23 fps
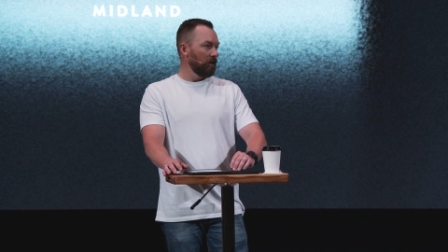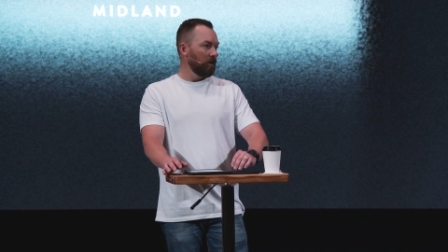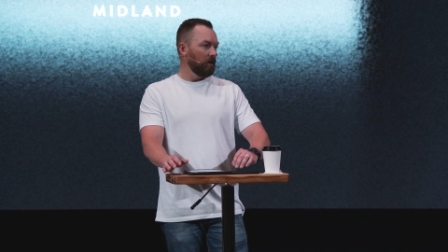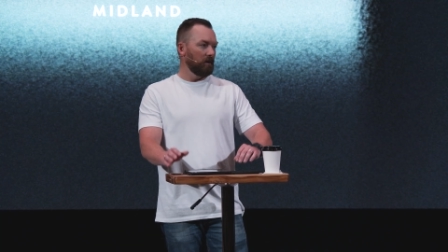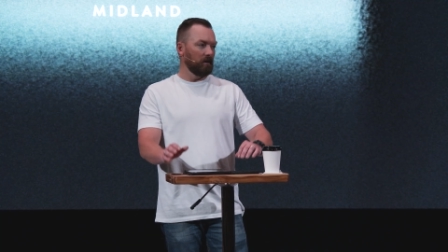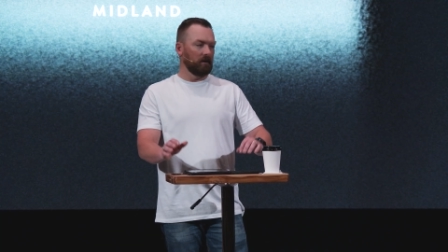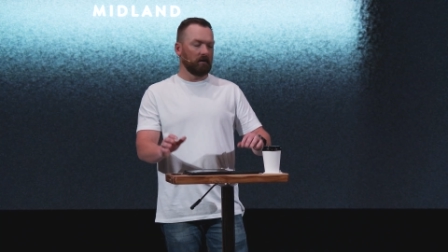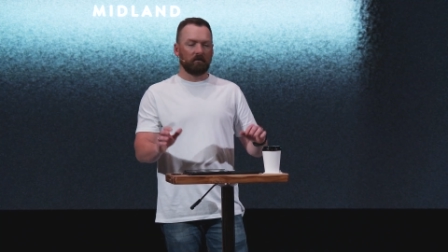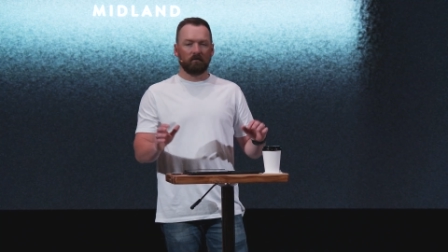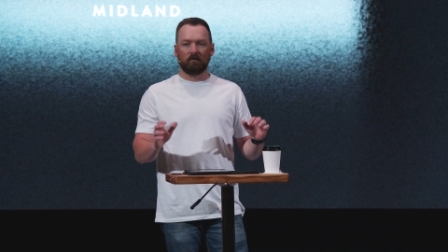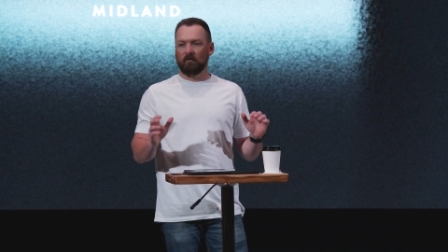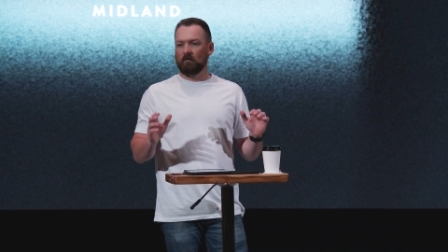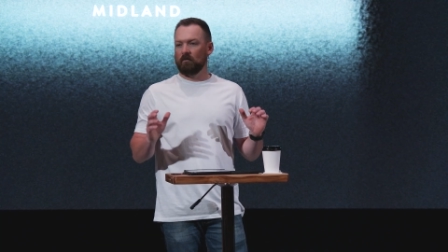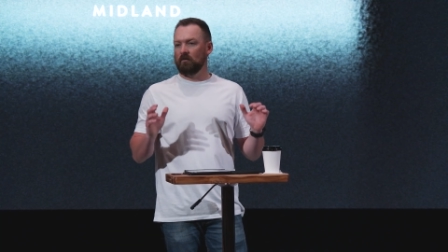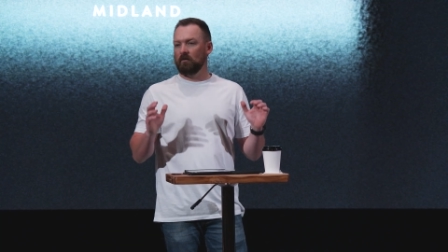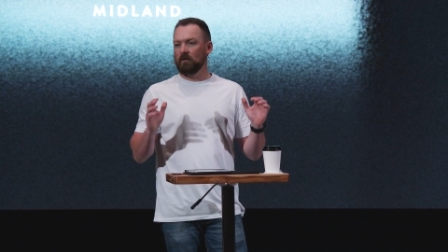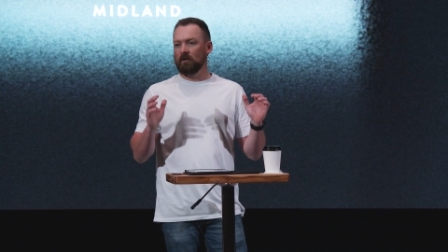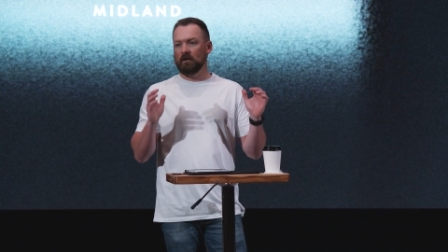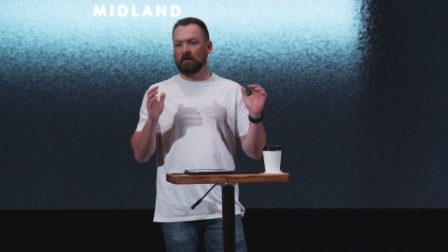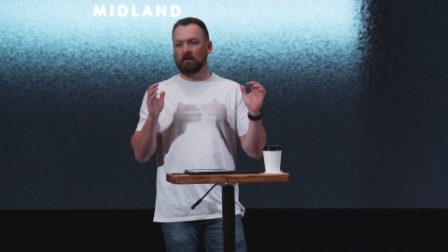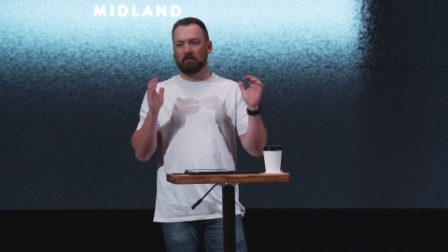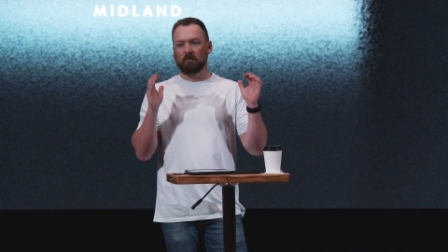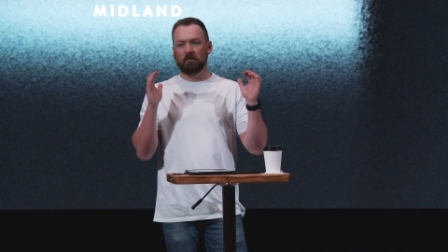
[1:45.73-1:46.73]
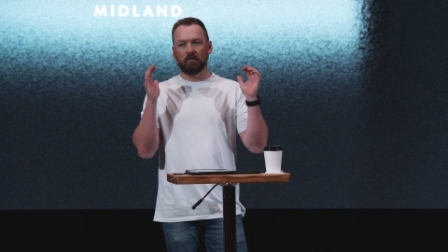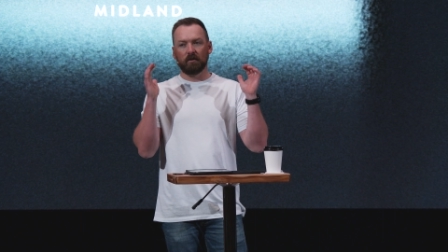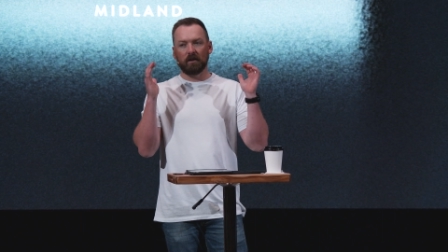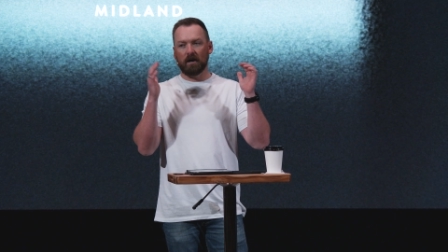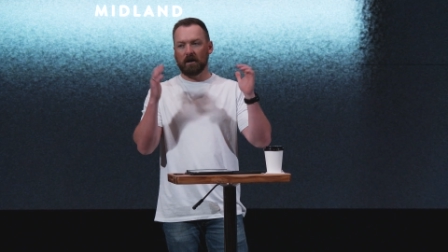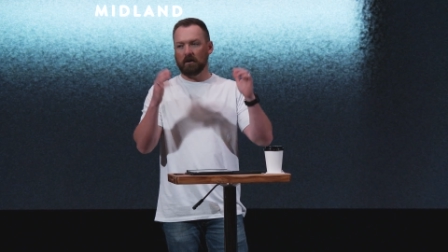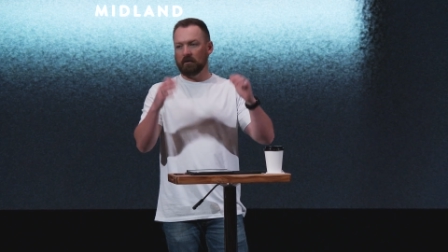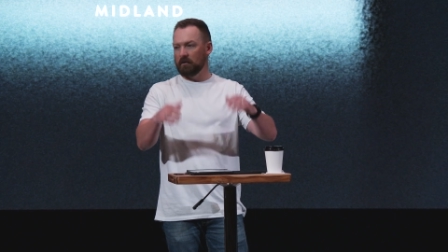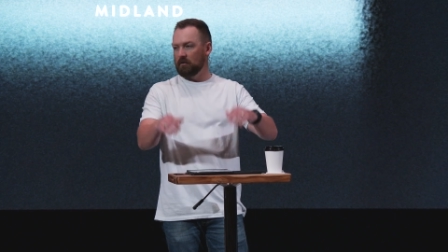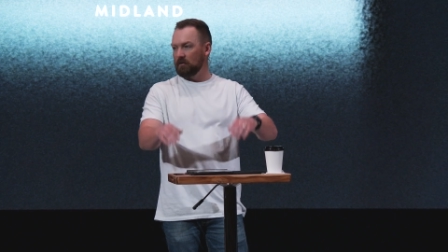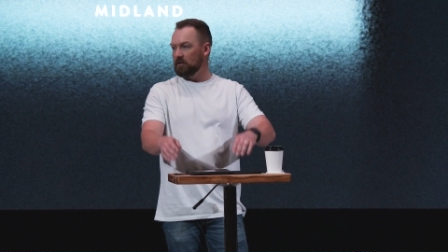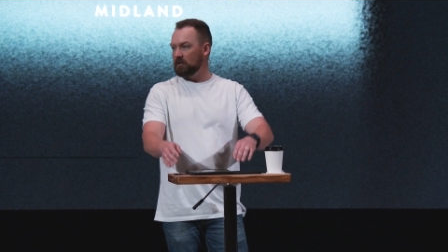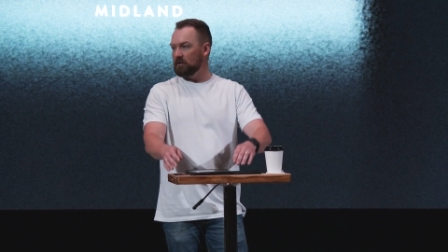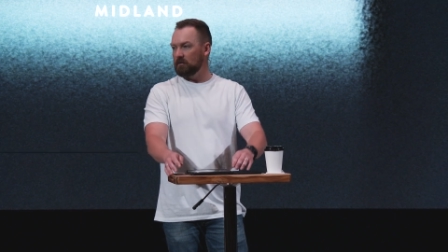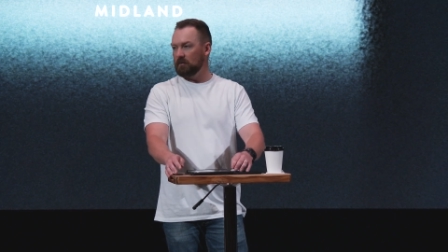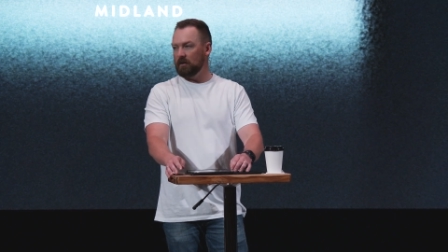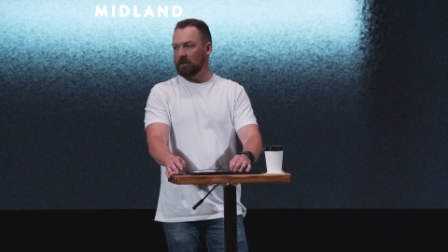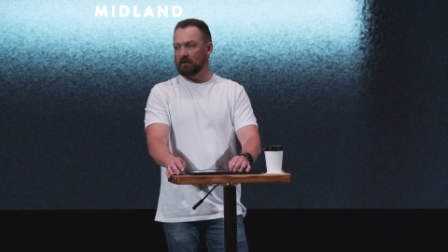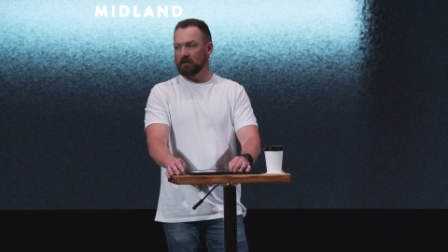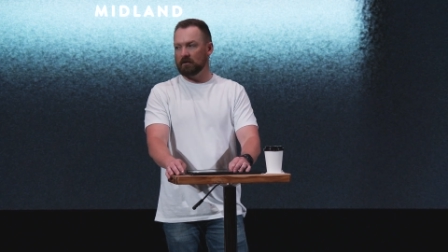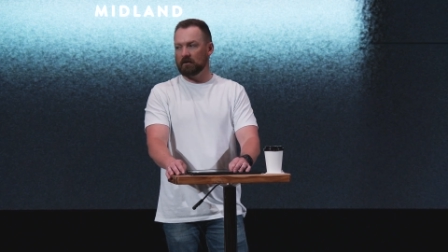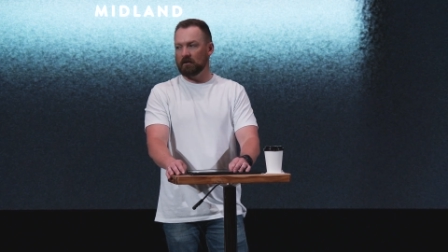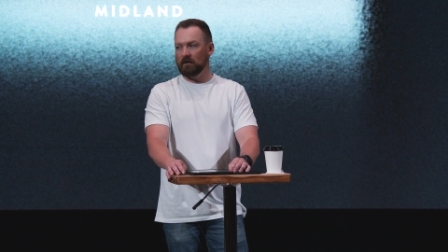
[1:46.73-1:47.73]
Um, we plowed through some
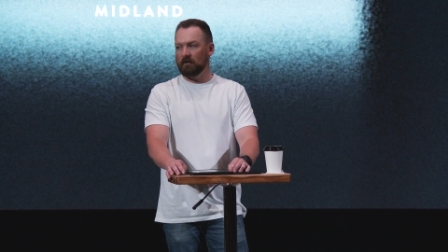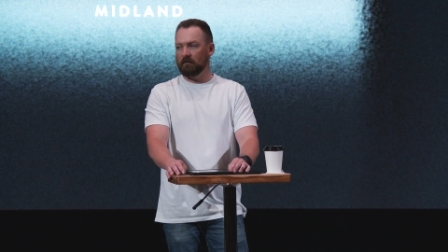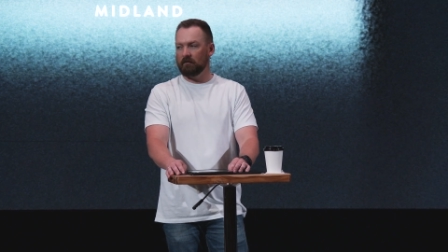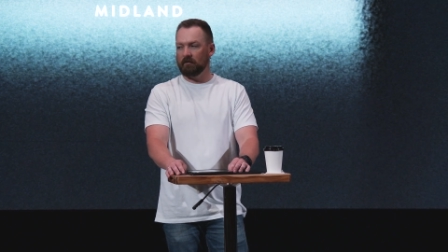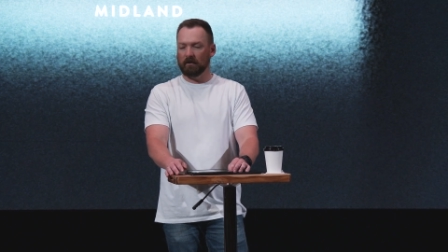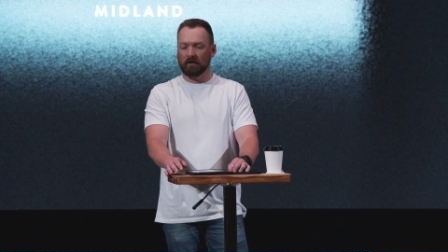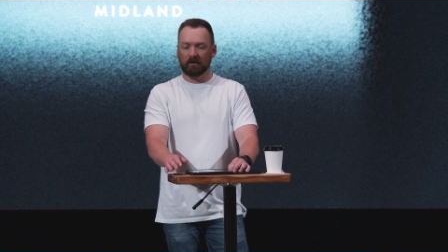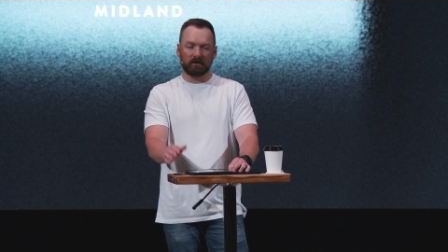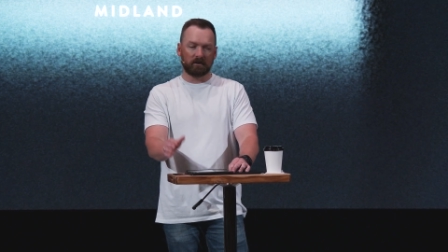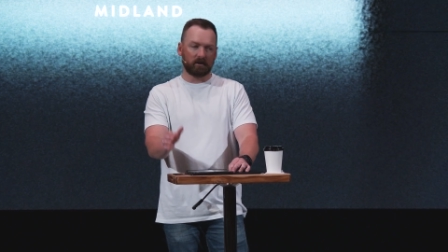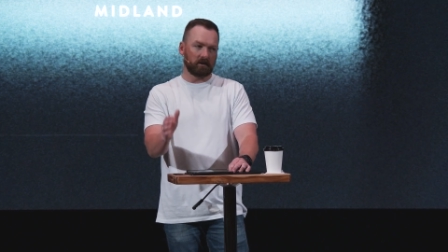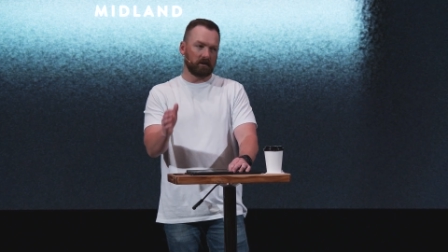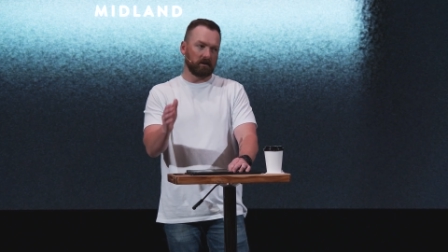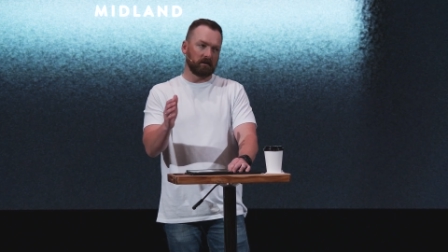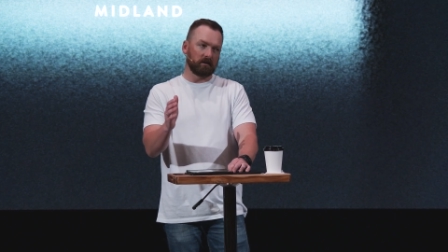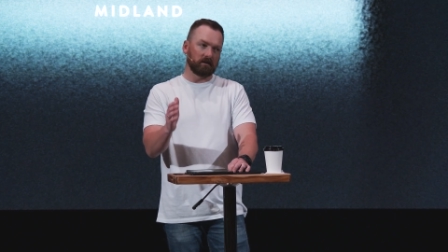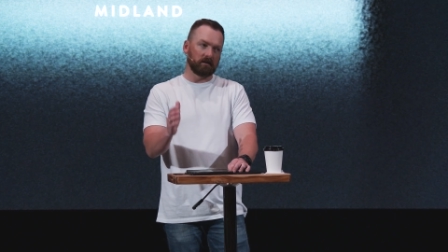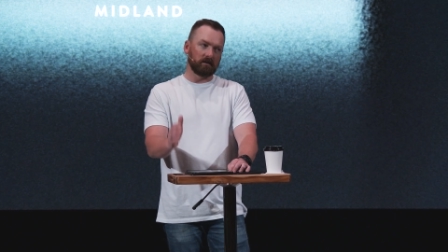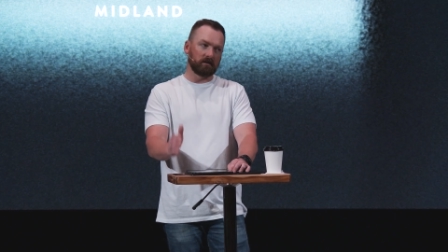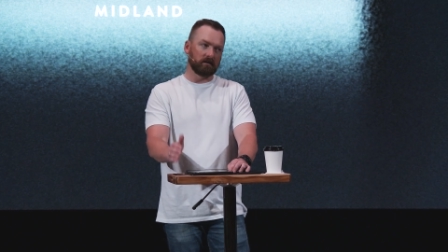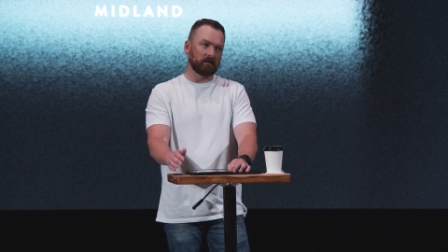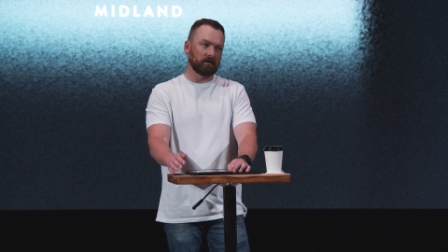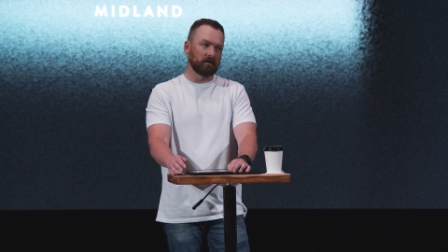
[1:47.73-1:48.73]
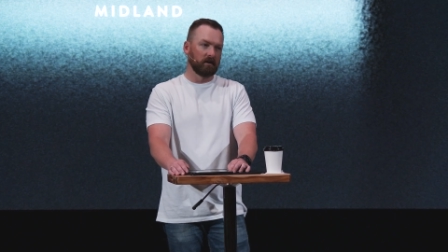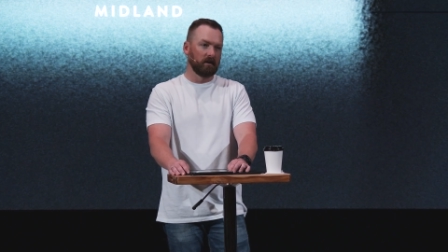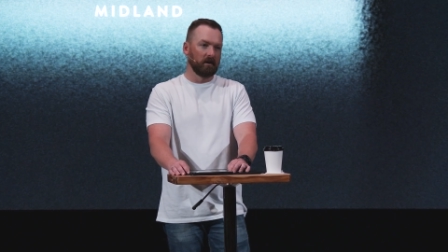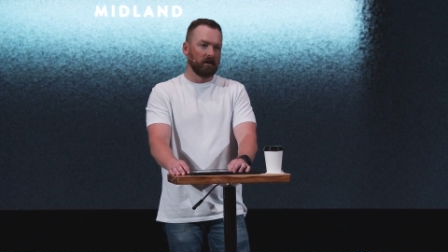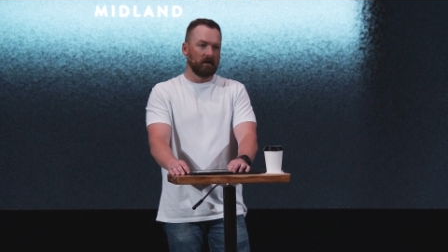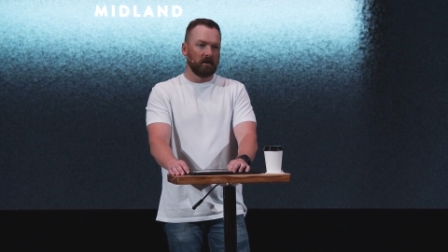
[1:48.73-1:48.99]
other stuff, and she is